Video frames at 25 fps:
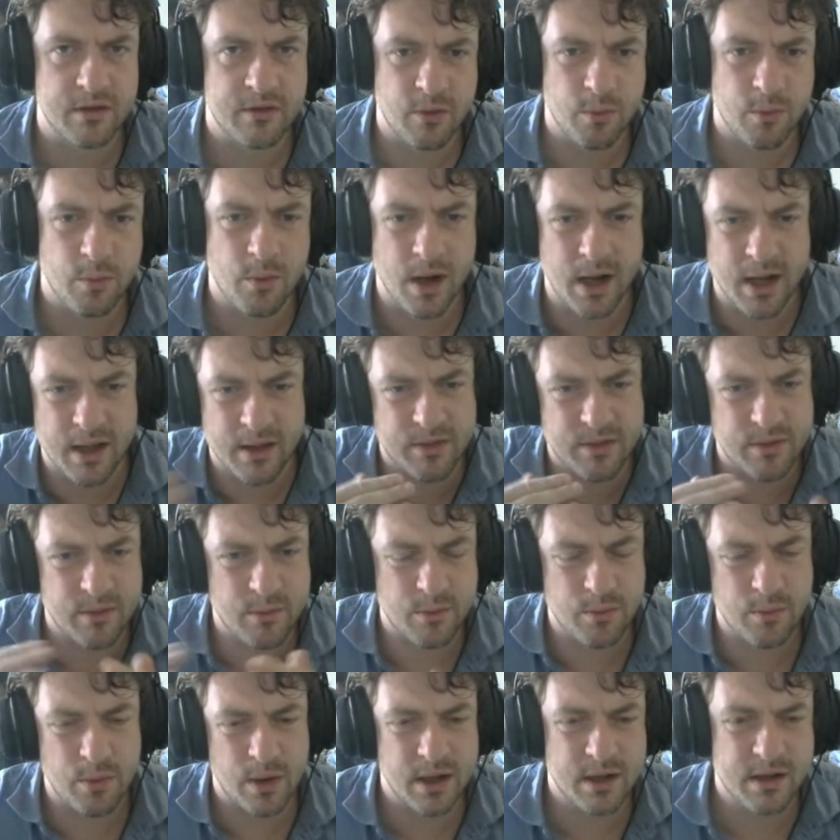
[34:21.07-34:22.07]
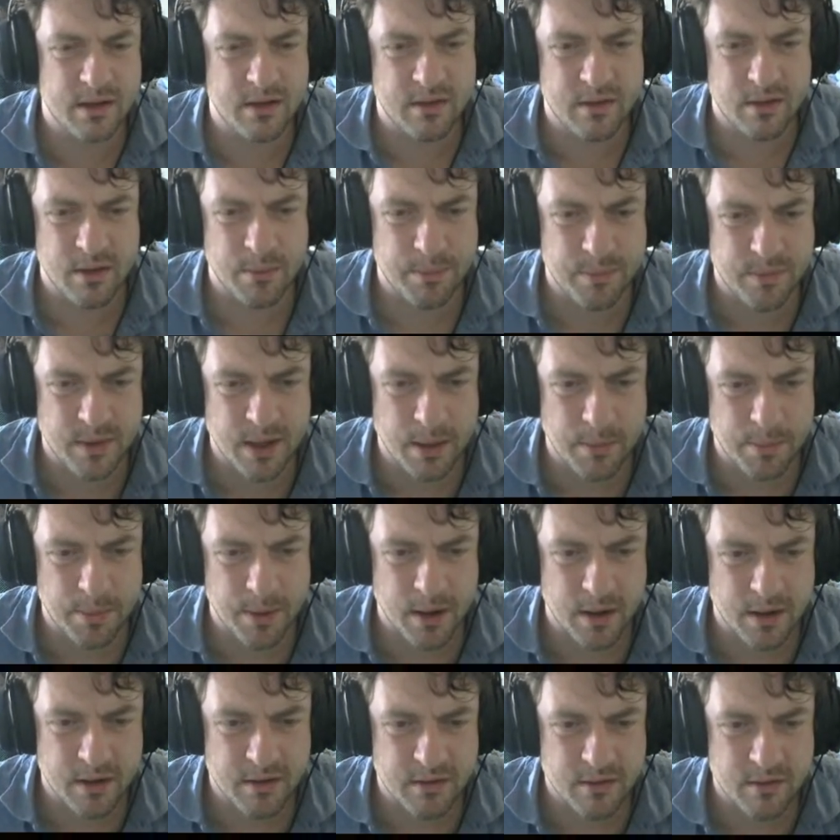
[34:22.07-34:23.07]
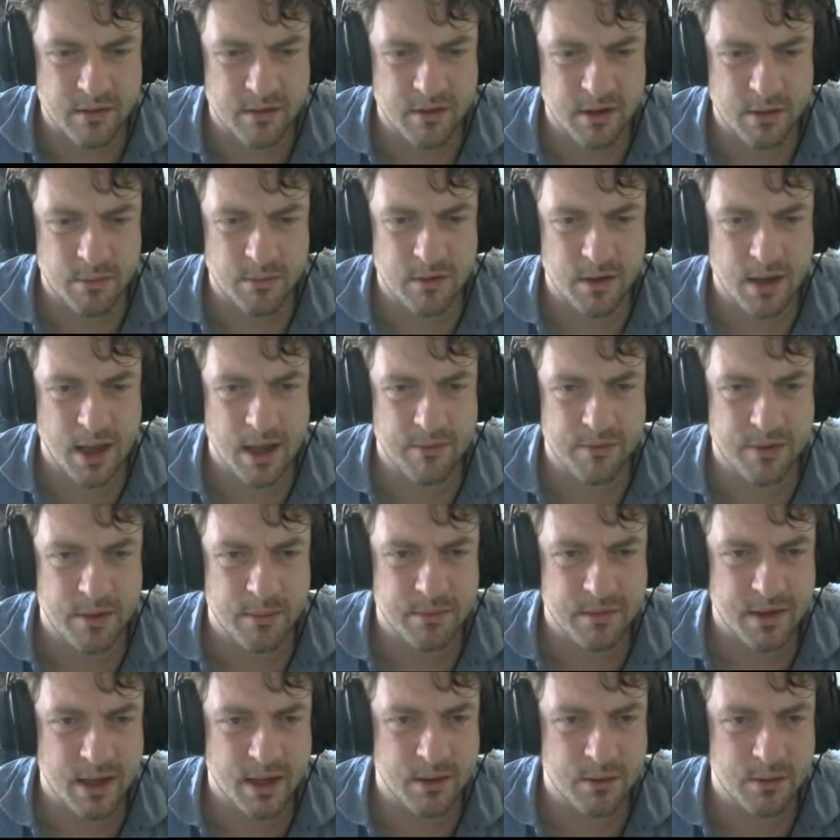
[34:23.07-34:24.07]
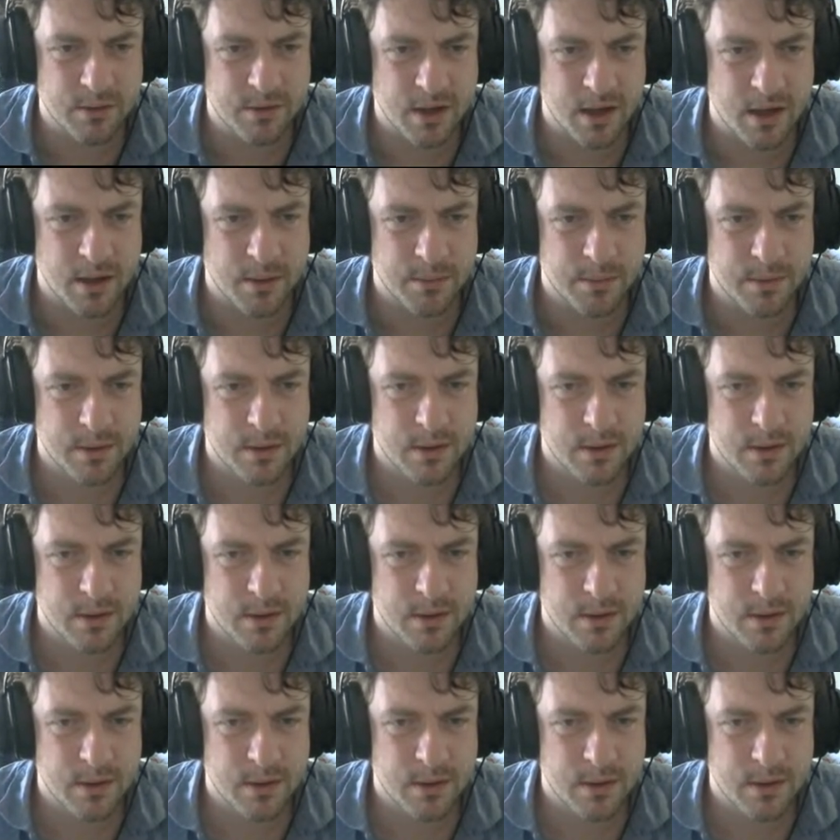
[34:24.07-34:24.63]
So why did the debug seem to have them tangled up?